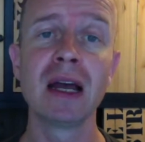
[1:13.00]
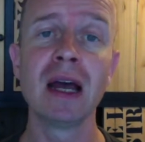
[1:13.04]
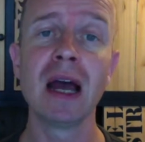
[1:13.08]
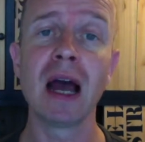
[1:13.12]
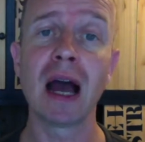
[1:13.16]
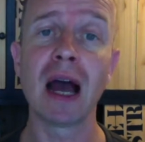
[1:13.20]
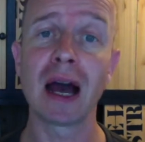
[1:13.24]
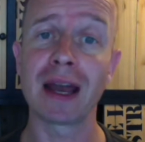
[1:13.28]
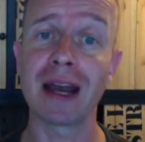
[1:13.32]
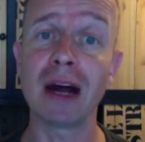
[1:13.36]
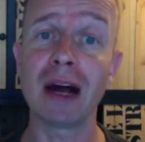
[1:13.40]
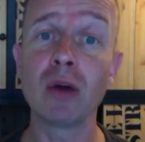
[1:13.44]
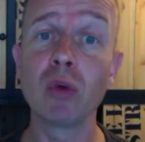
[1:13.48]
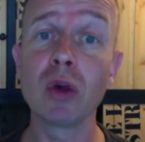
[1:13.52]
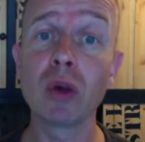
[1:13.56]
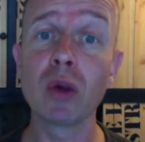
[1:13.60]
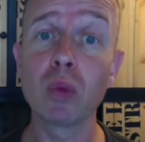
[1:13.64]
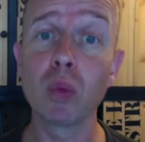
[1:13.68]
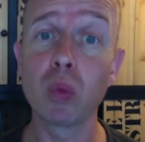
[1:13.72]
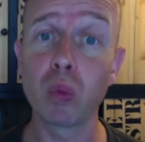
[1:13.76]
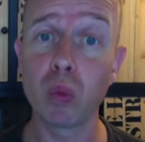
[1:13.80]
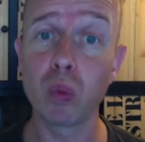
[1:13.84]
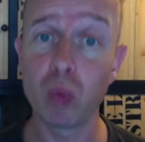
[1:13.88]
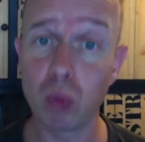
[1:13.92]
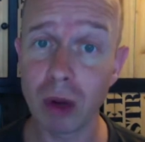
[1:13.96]
And I
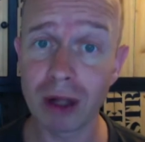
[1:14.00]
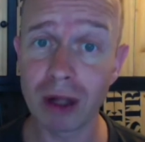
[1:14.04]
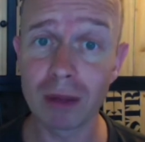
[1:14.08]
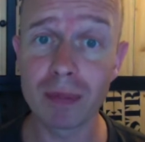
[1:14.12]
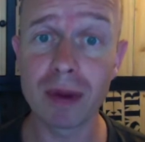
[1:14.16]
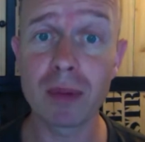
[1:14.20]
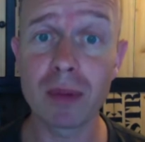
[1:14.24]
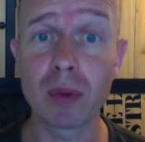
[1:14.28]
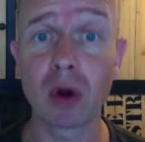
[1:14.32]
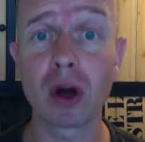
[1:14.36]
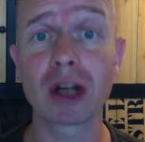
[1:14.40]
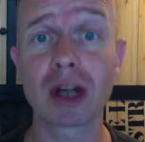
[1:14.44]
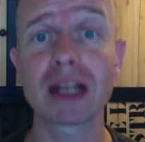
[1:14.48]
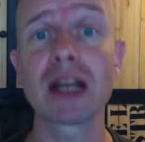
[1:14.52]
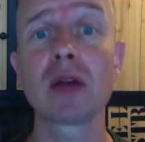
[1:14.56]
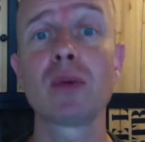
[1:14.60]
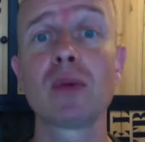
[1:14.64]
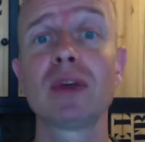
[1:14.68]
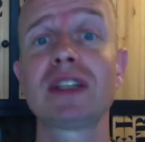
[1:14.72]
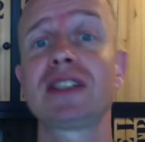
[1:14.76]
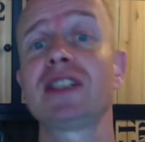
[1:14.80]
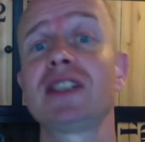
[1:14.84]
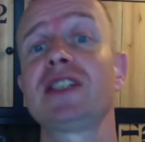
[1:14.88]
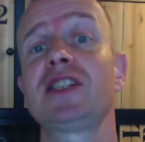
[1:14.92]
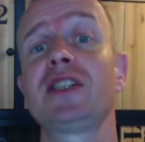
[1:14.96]
will be working with
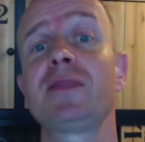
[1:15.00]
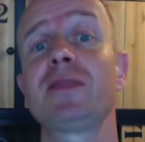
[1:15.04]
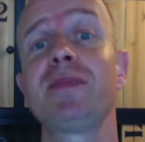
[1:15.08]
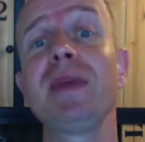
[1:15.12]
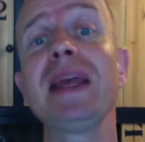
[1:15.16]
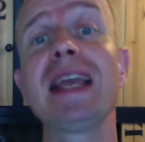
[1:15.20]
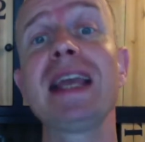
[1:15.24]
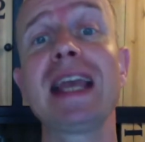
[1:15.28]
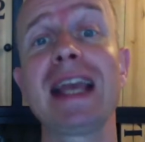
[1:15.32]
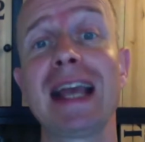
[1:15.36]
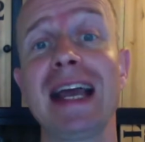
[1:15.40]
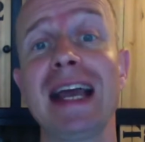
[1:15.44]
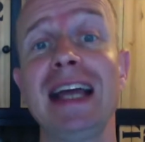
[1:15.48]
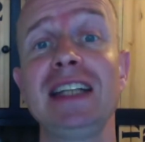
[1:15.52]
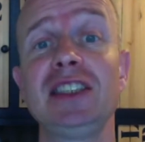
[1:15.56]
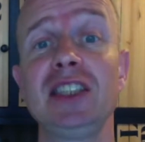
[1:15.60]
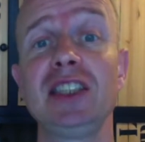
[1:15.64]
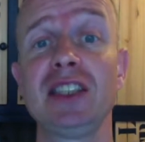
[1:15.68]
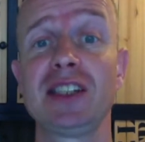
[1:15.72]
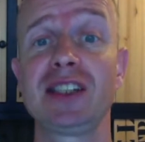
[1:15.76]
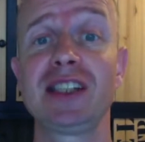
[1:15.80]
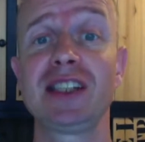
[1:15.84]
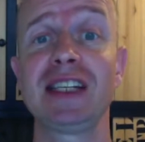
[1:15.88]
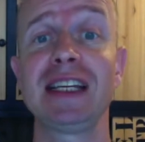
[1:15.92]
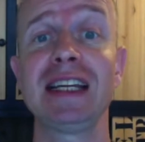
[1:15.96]
the speaking
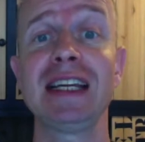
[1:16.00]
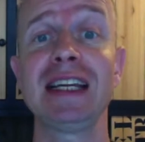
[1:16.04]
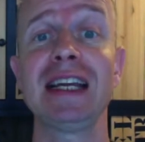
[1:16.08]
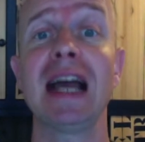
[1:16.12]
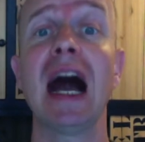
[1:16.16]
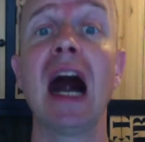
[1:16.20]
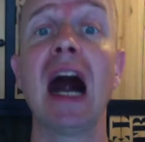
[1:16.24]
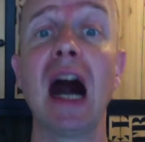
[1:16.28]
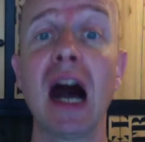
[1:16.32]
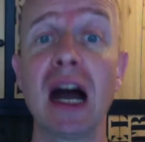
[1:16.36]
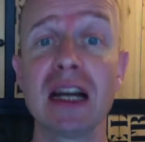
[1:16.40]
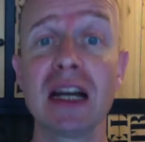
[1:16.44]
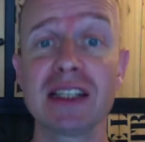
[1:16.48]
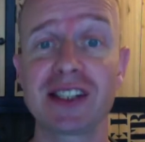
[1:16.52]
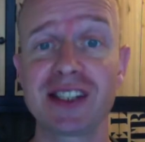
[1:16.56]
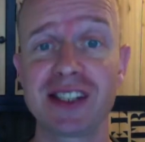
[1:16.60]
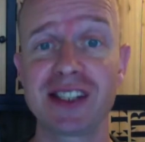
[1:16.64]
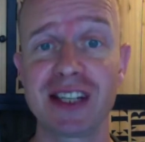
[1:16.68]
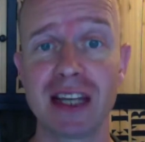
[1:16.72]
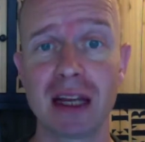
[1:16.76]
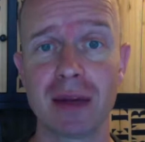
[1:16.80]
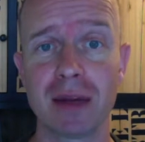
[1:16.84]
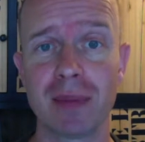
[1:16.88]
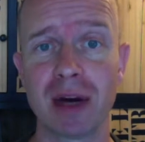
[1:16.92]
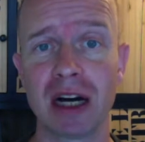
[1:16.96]
agency
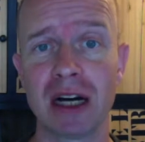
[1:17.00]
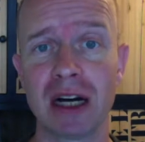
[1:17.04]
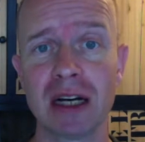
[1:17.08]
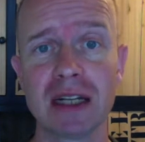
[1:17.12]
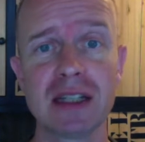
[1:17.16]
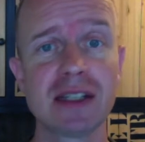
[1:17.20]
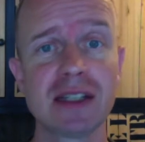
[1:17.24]
ICMI.